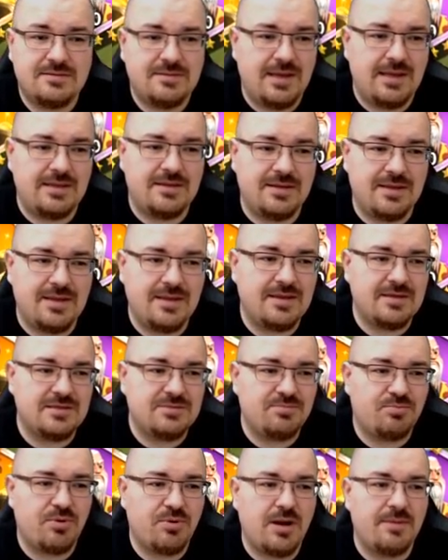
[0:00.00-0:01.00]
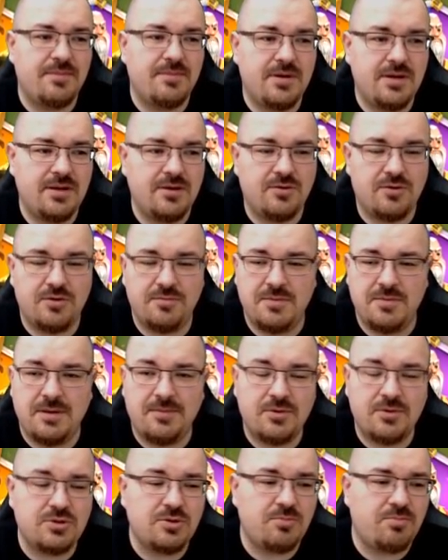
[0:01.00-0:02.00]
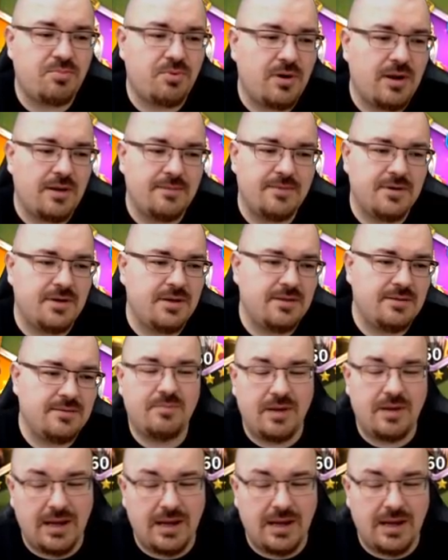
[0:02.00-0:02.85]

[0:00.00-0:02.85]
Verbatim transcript: either Genghis primary or Minamoto primary.